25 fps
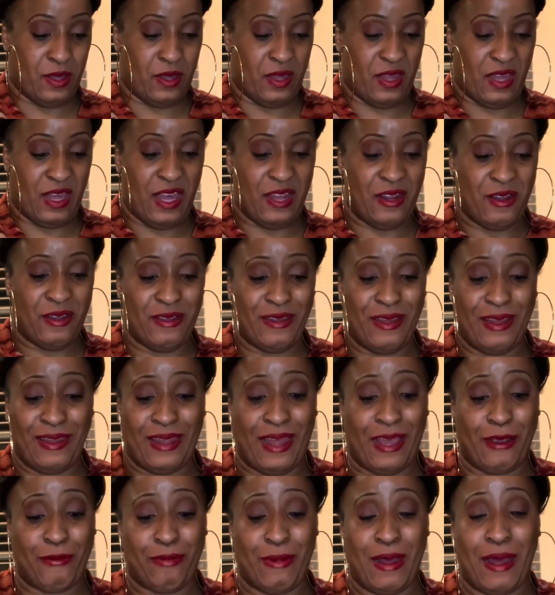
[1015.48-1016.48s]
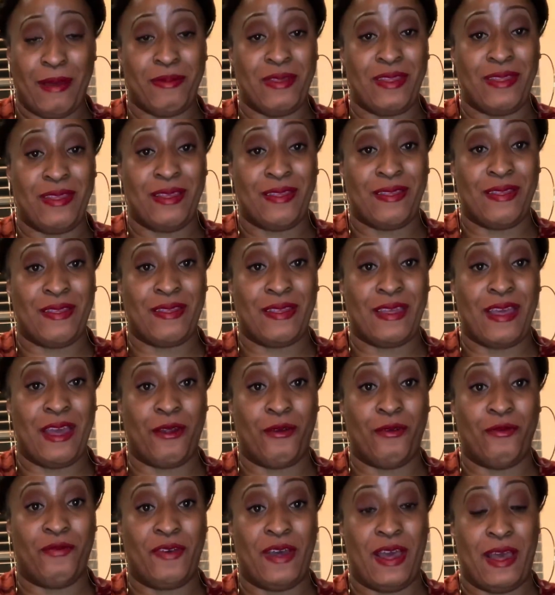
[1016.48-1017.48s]
I know y'all like, Robin, this is ghetto
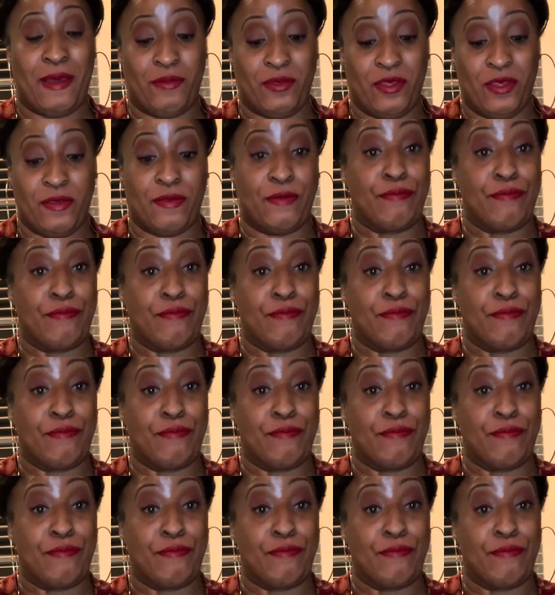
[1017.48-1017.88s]
fabulous.